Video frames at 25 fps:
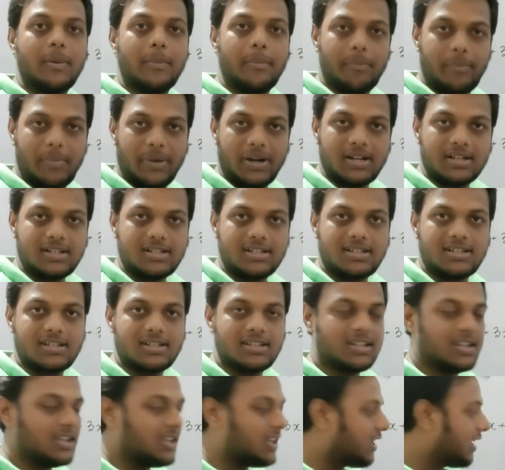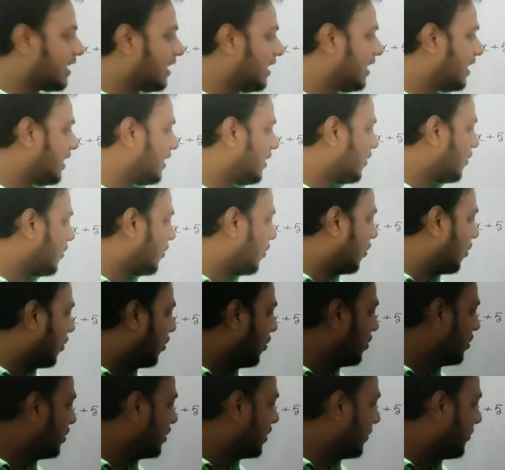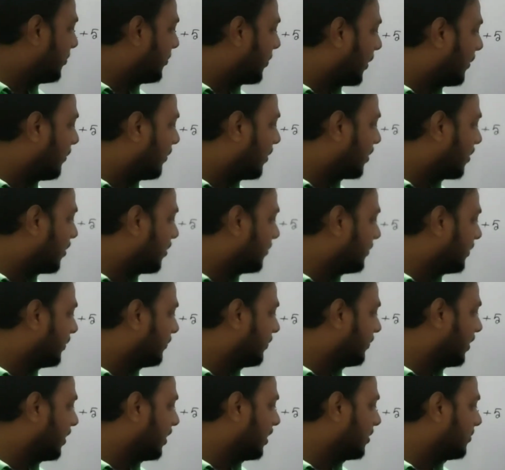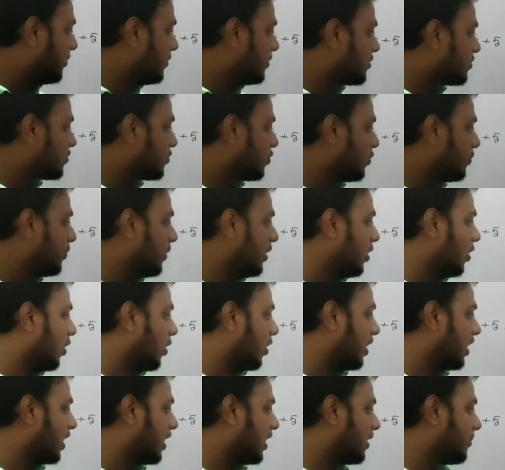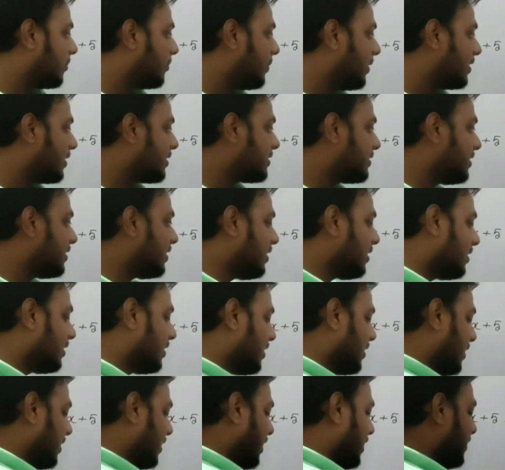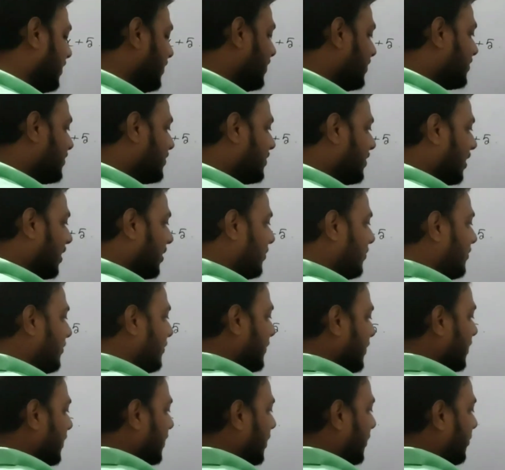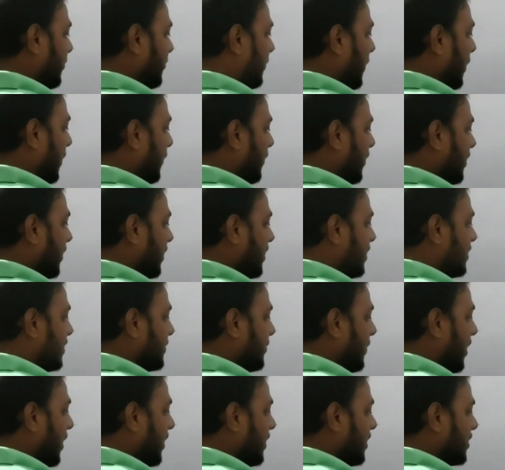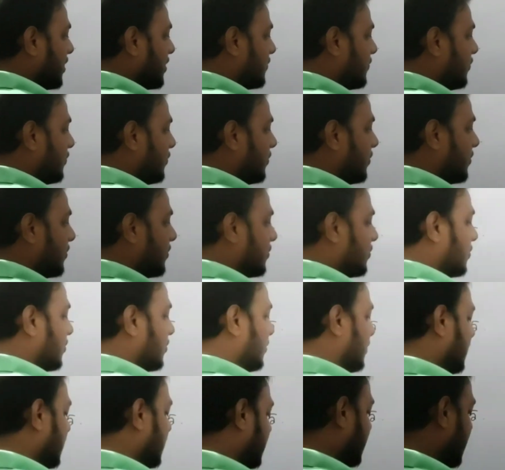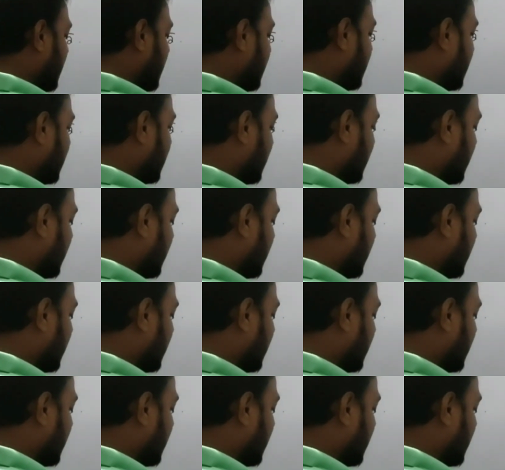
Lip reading: but here all the power of the variables should be non-negative. But see, in this term the power is minus 4, so this is